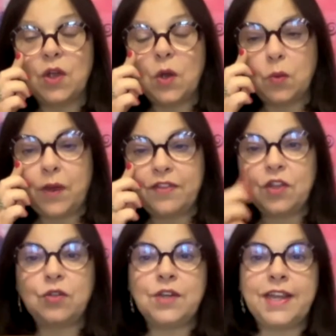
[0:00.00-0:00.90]
whether
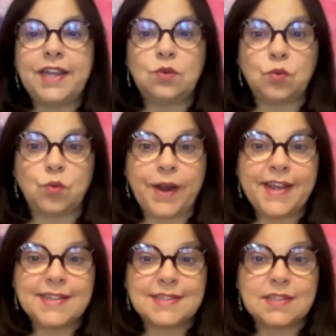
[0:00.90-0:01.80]
you need
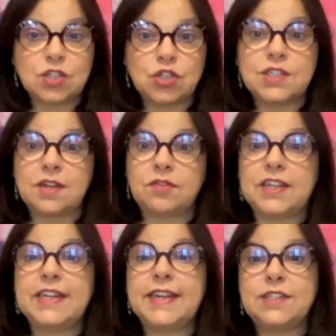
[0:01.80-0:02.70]
rest, you
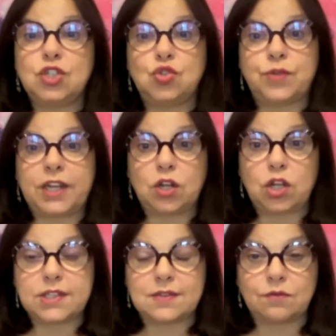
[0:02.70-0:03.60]
definitely need to drink
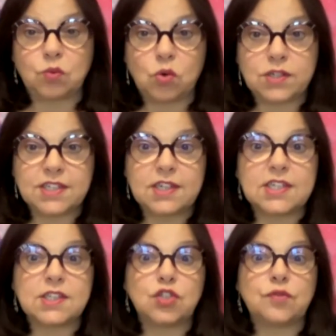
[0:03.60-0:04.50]
lots of water,
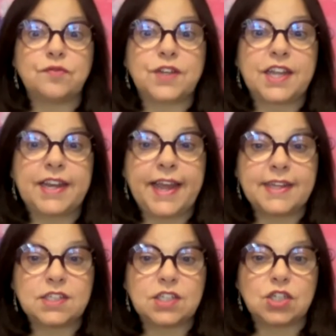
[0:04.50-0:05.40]
because you've
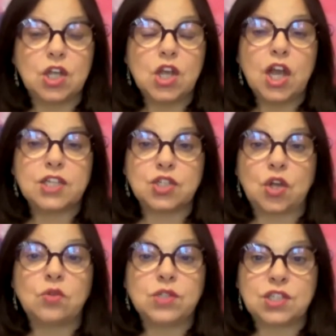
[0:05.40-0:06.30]
connected a
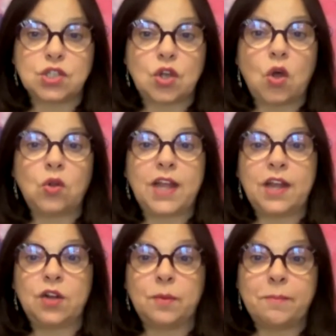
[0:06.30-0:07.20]
soul to soul
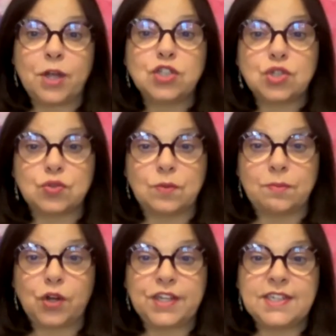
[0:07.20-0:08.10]
and emotional
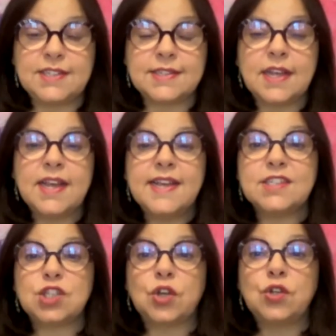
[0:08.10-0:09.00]
bodies.
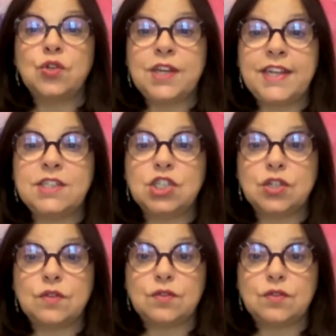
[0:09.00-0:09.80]
So you need to